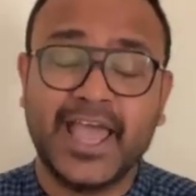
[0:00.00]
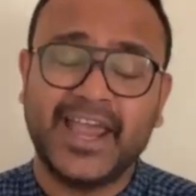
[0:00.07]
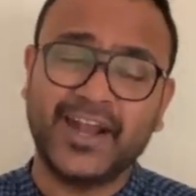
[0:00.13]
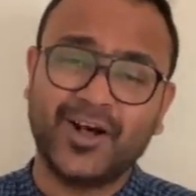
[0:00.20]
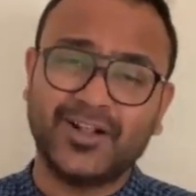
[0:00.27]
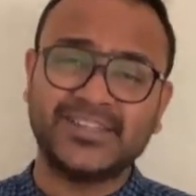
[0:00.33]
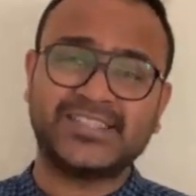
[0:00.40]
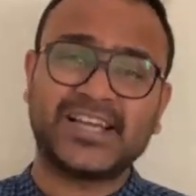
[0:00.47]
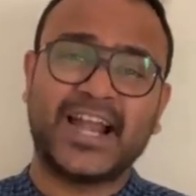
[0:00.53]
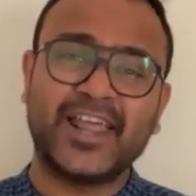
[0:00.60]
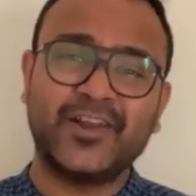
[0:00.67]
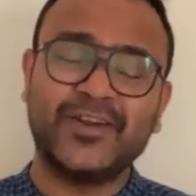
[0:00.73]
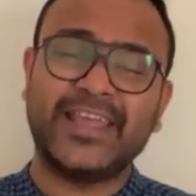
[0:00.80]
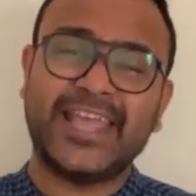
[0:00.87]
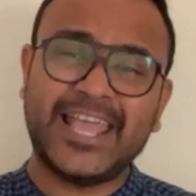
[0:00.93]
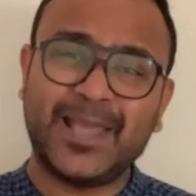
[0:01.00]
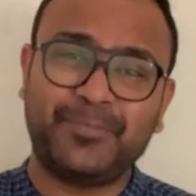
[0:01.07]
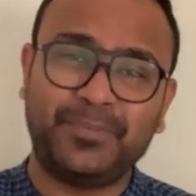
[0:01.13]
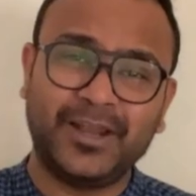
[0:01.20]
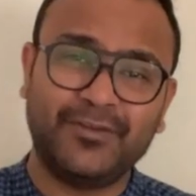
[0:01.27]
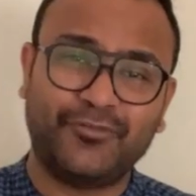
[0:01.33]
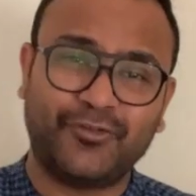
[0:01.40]
it all started on
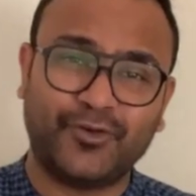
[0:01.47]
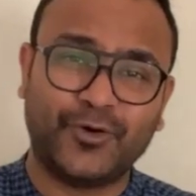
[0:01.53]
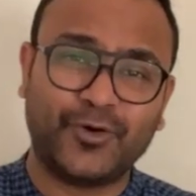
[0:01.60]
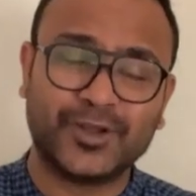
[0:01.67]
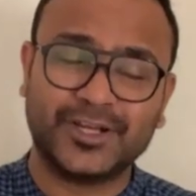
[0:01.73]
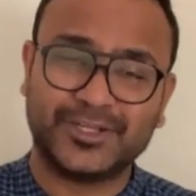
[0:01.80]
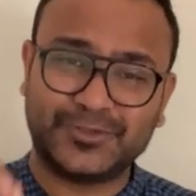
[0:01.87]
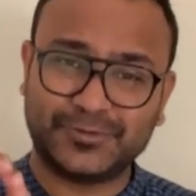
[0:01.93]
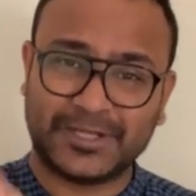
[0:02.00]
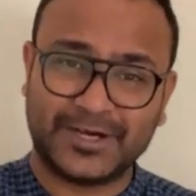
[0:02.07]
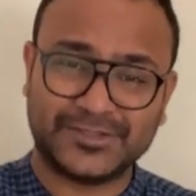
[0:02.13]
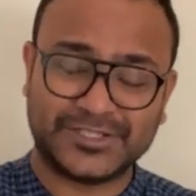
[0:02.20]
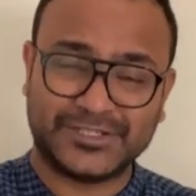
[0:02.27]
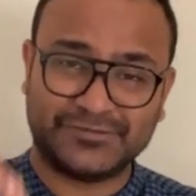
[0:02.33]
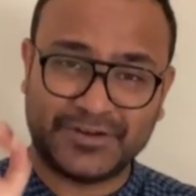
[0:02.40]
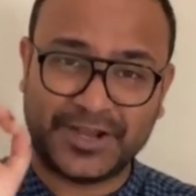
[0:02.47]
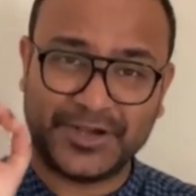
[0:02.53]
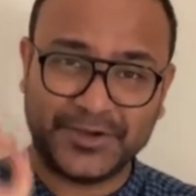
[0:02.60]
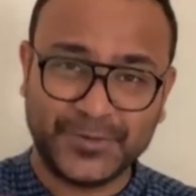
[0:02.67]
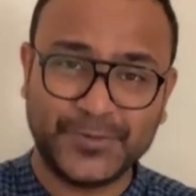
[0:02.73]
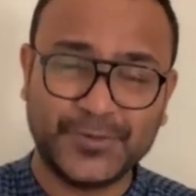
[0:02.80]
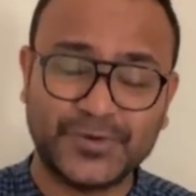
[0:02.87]
April 4,
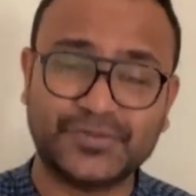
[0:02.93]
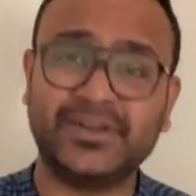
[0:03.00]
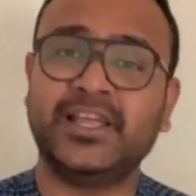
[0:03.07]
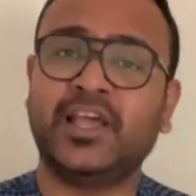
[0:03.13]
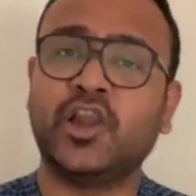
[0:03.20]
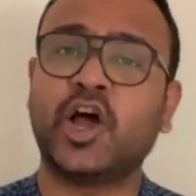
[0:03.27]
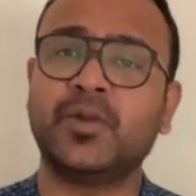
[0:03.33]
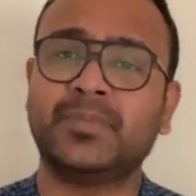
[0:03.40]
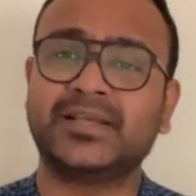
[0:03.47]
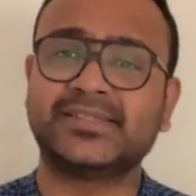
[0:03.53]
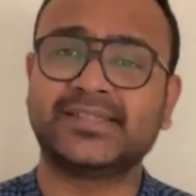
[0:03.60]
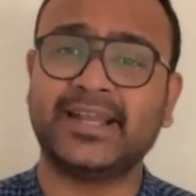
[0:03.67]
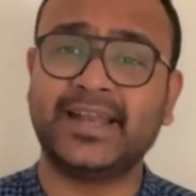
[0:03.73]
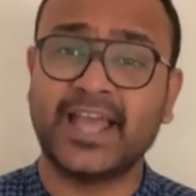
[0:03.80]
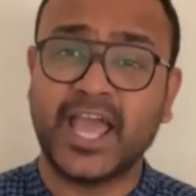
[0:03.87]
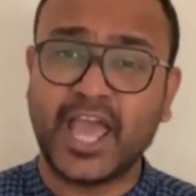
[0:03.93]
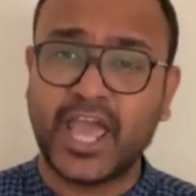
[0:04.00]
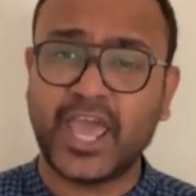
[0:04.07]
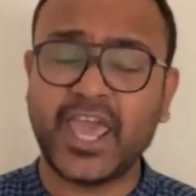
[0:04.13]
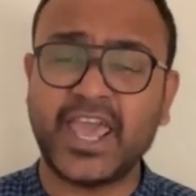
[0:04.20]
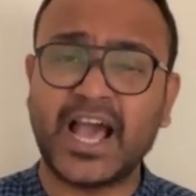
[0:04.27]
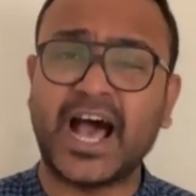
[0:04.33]
2022, when Elon Musk said,
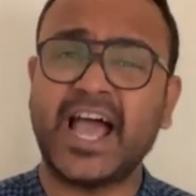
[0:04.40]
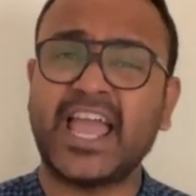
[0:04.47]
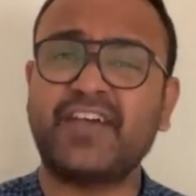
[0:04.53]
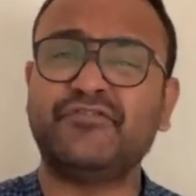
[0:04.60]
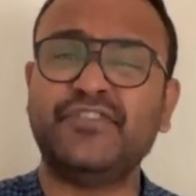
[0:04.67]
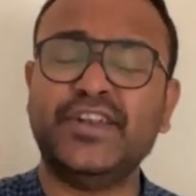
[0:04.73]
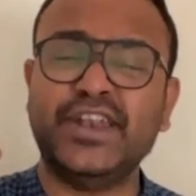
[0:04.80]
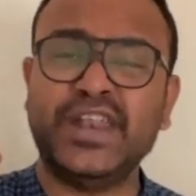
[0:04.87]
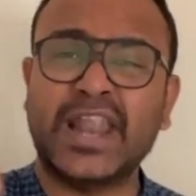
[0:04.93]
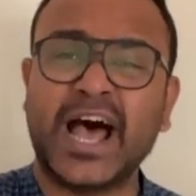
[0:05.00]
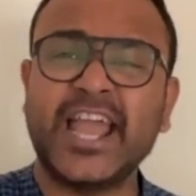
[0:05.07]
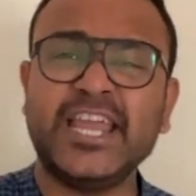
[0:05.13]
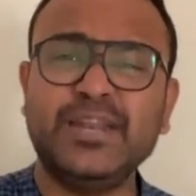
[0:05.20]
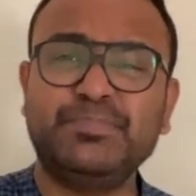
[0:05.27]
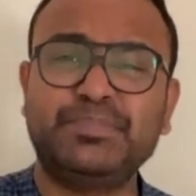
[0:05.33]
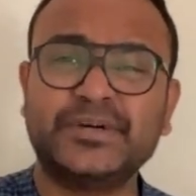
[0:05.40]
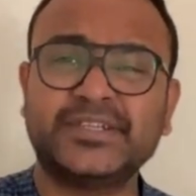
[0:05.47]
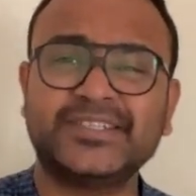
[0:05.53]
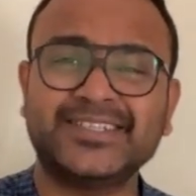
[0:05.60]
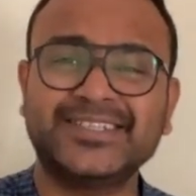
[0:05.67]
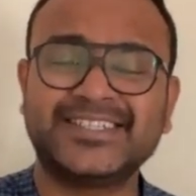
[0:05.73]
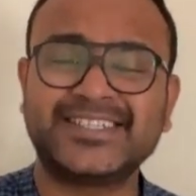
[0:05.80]
hey, I have
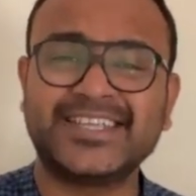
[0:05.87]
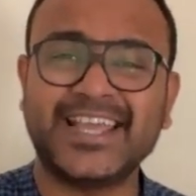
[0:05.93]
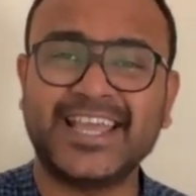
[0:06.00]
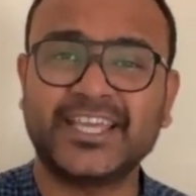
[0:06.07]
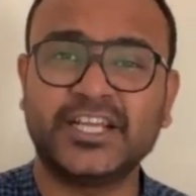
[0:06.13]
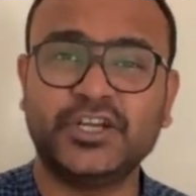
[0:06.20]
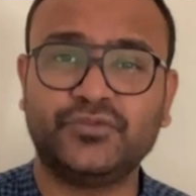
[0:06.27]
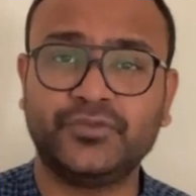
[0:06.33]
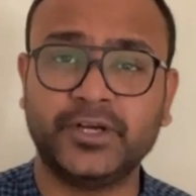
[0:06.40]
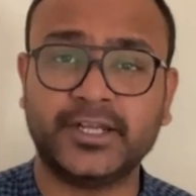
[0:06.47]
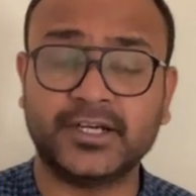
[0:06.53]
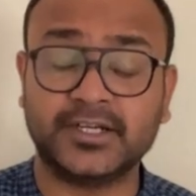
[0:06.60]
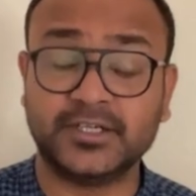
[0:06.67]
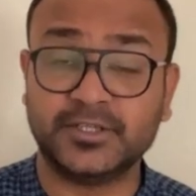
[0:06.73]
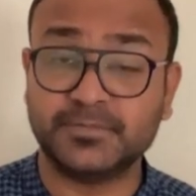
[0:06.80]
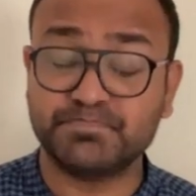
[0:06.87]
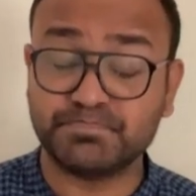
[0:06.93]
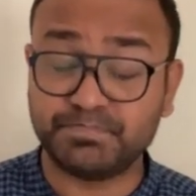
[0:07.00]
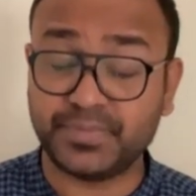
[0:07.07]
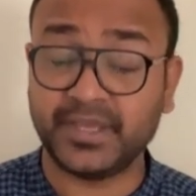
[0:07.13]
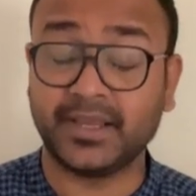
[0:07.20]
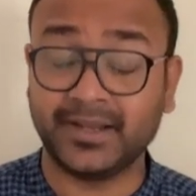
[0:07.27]
9% stake in Twitter.
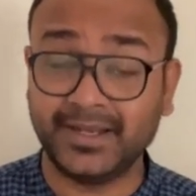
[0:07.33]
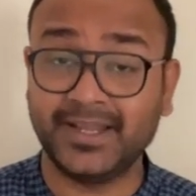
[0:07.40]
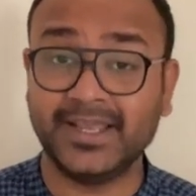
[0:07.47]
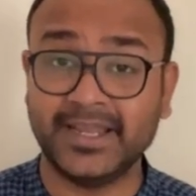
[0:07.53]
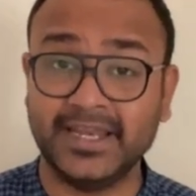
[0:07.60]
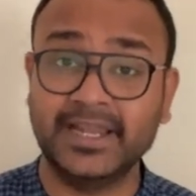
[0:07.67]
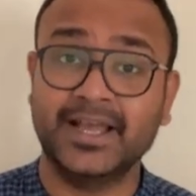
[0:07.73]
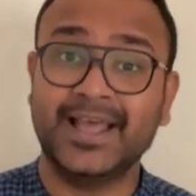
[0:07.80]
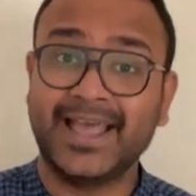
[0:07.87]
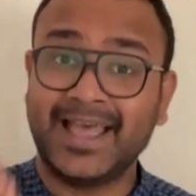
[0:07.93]
Big deal.